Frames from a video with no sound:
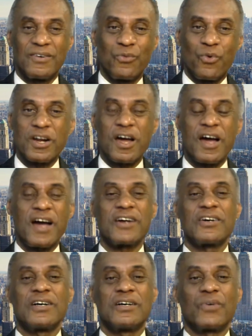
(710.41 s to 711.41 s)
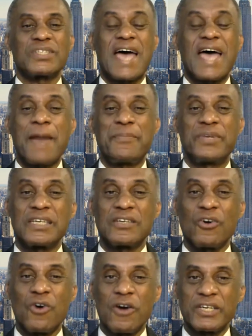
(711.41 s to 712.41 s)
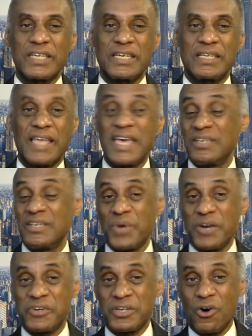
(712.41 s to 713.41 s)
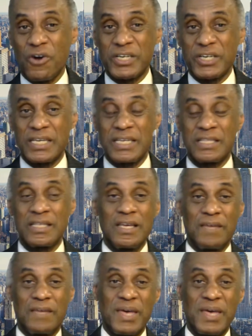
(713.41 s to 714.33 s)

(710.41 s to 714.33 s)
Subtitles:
What's happening in Oregon, anywhere in Oregon?